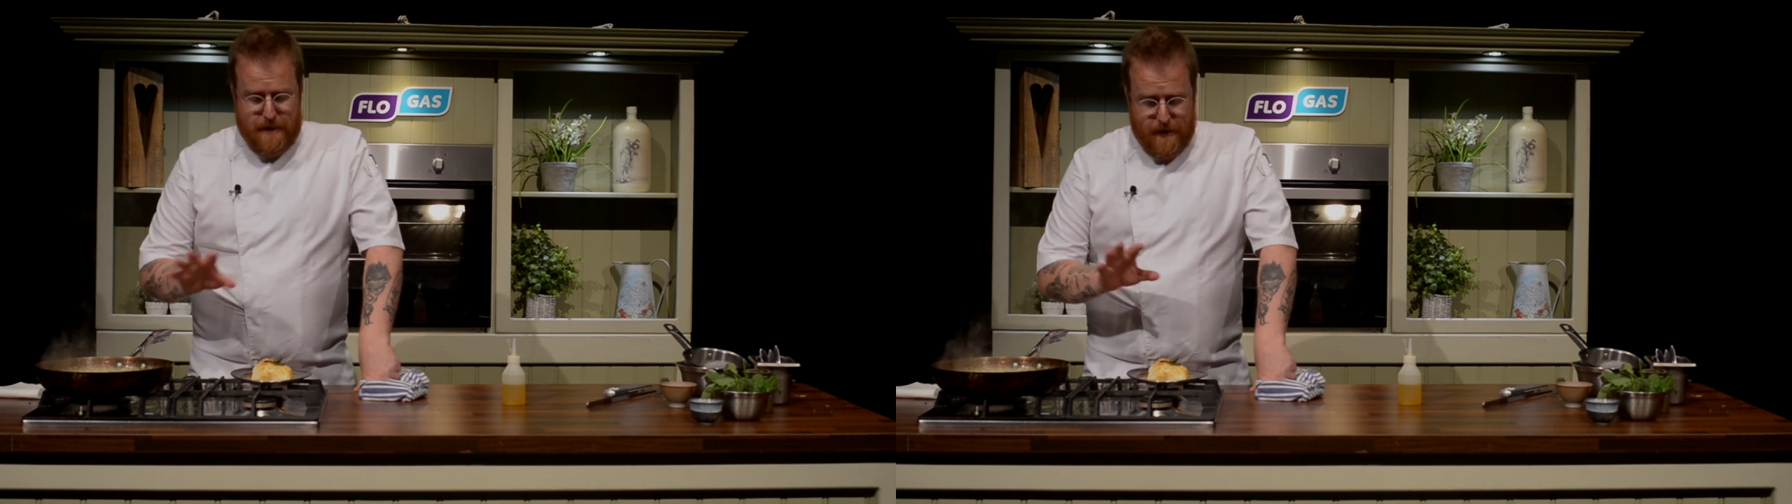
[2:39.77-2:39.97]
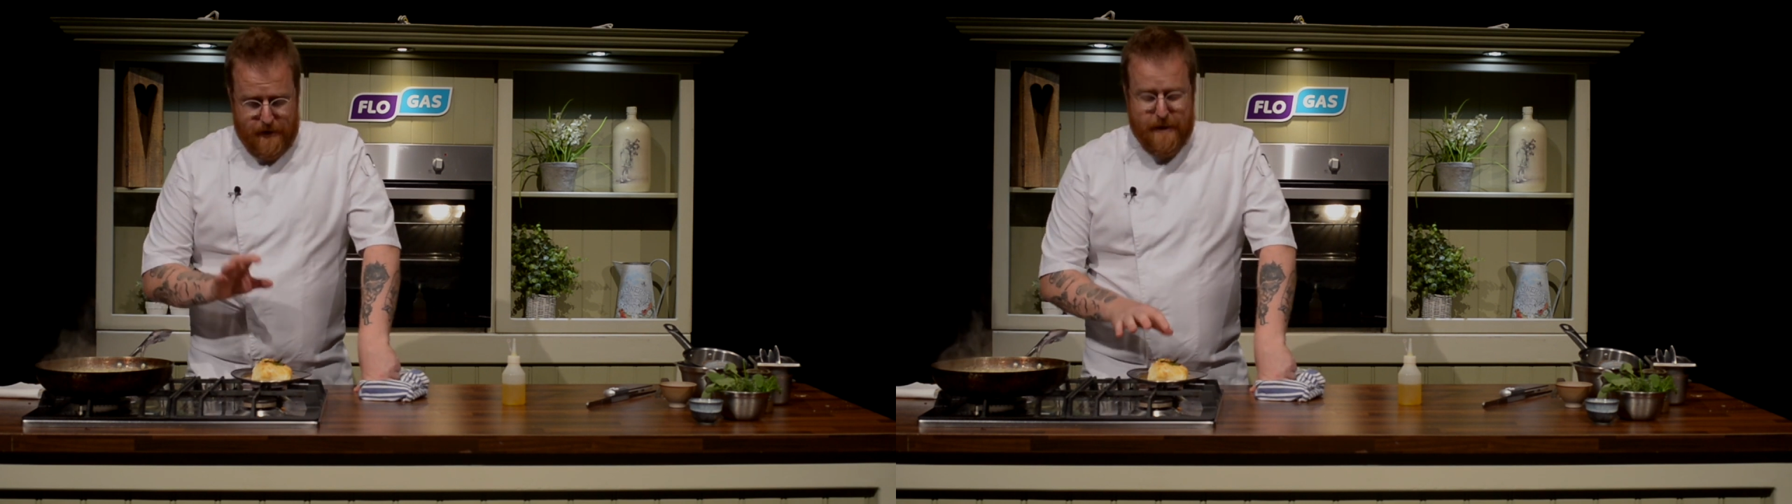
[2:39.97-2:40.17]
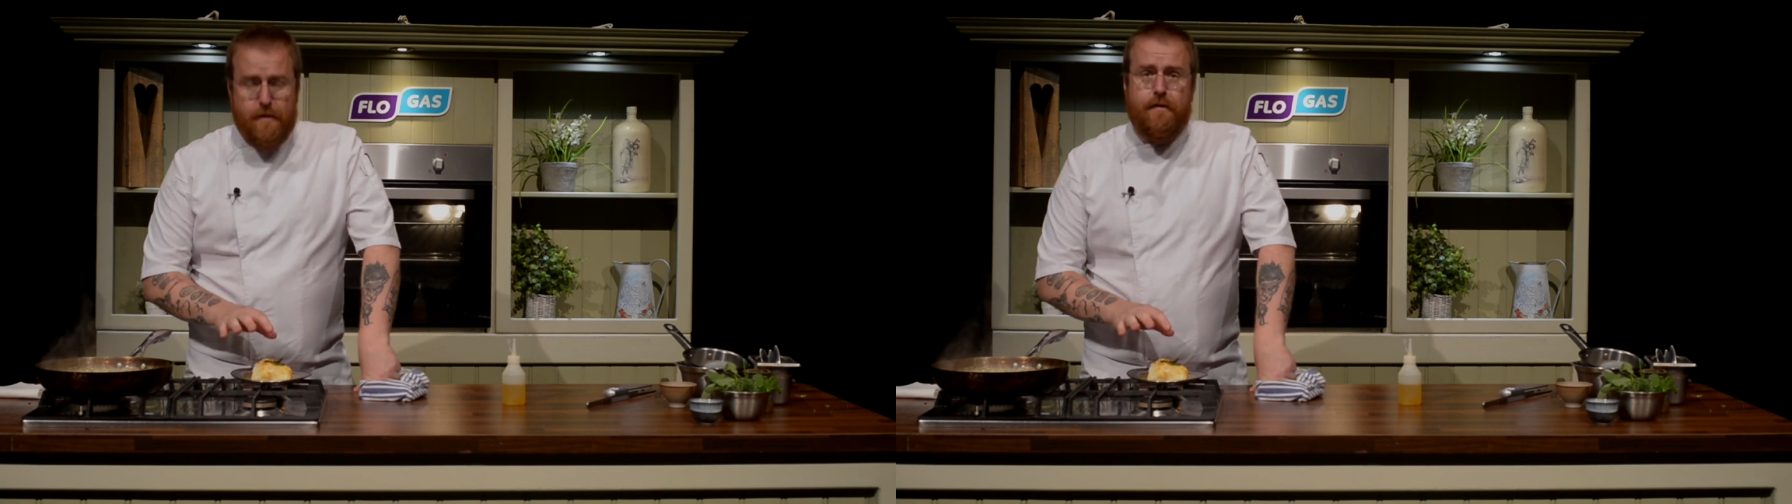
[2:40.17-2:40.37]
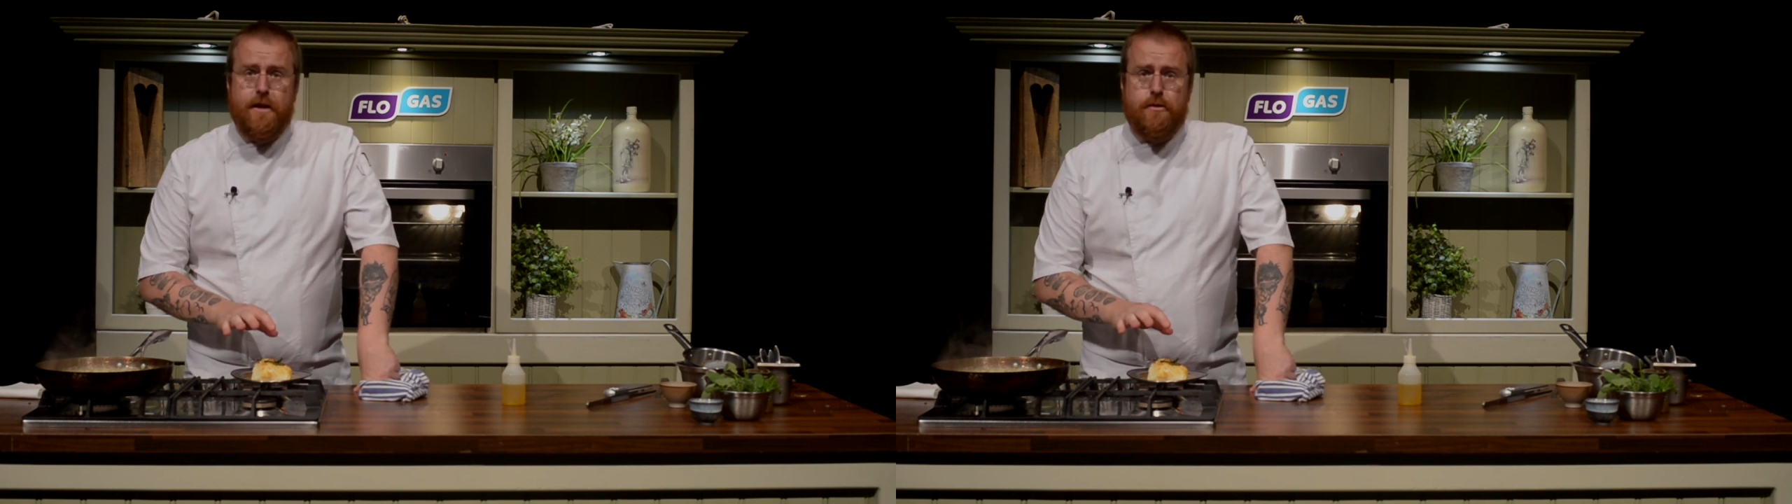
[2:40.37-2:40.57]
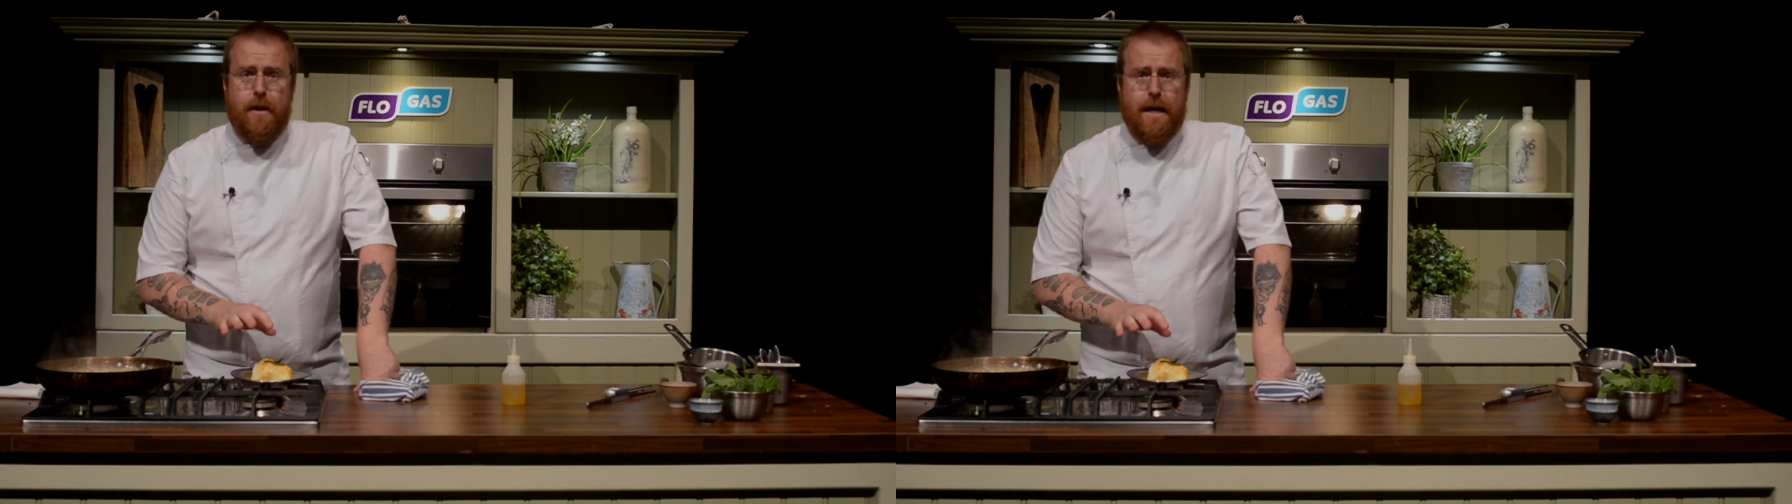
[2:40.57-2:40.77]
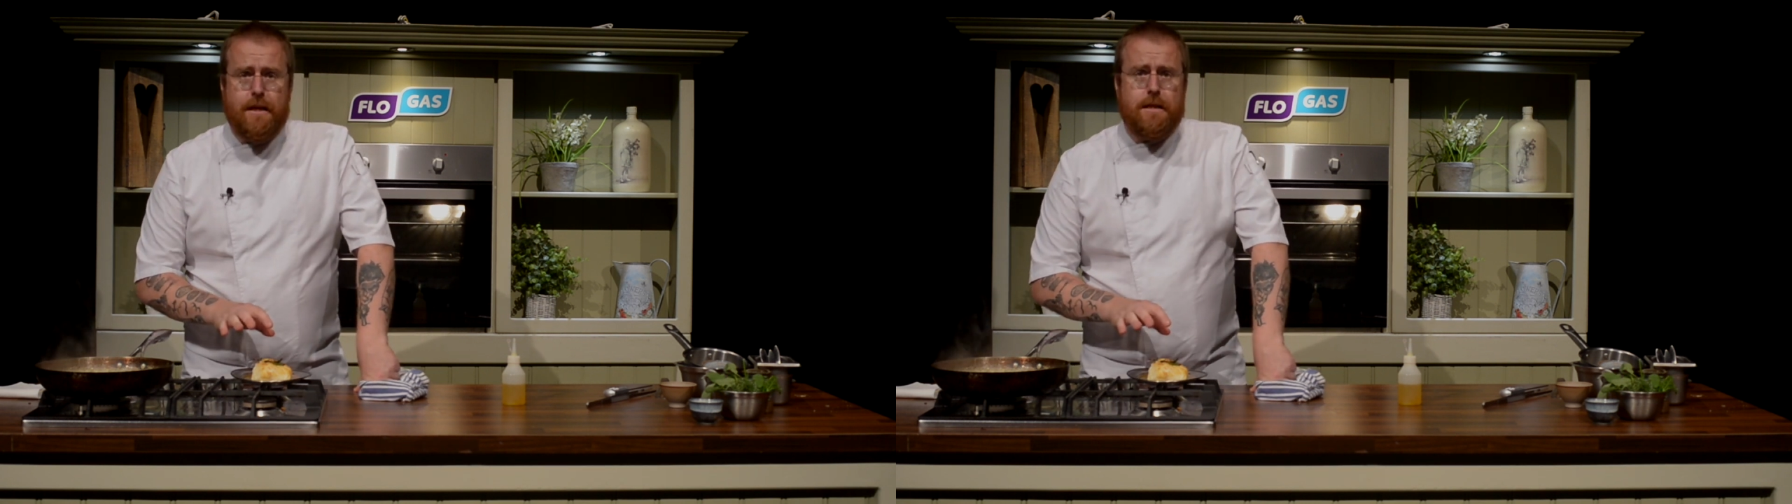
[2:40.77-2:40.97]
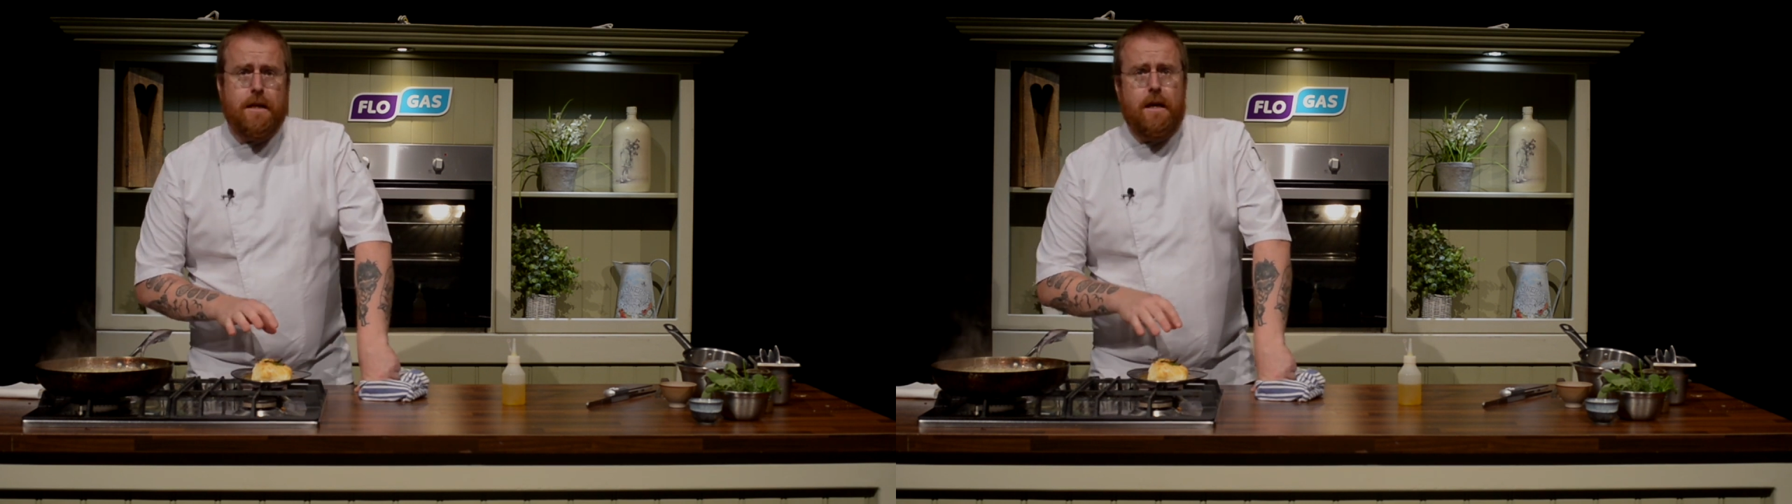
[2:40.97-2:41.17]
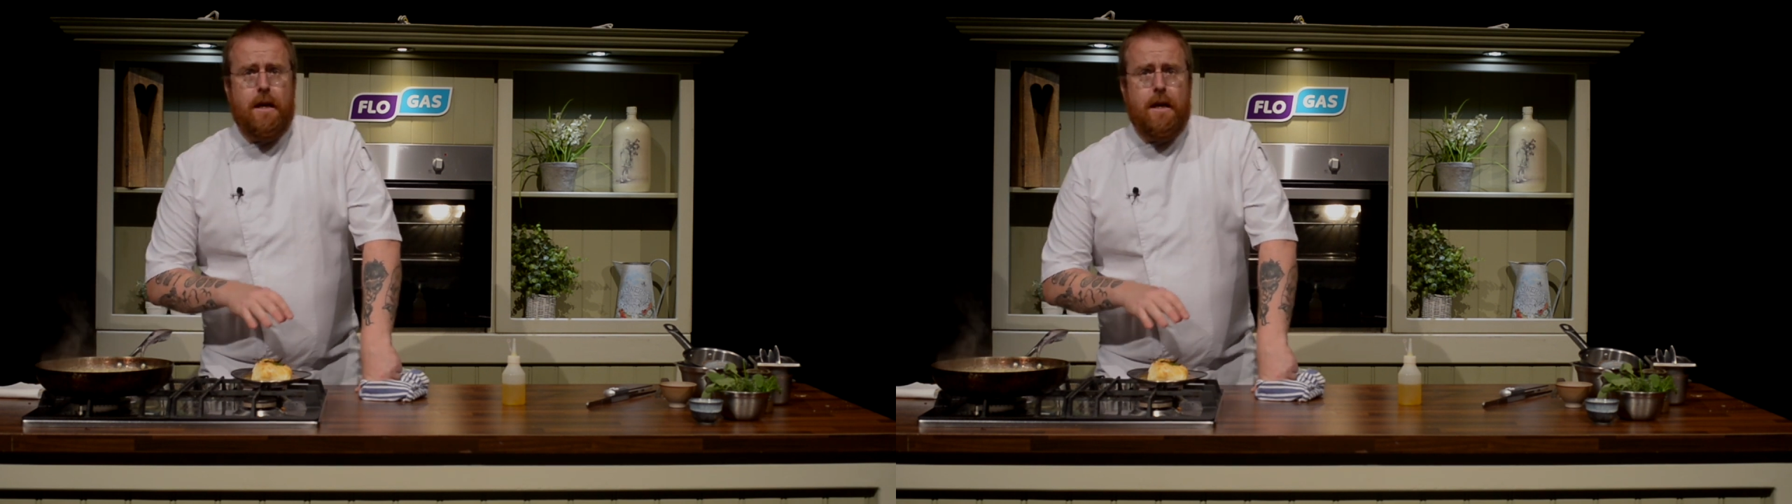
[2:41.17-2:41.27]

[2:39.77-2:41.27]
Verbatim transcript: I'm going to let the fish relax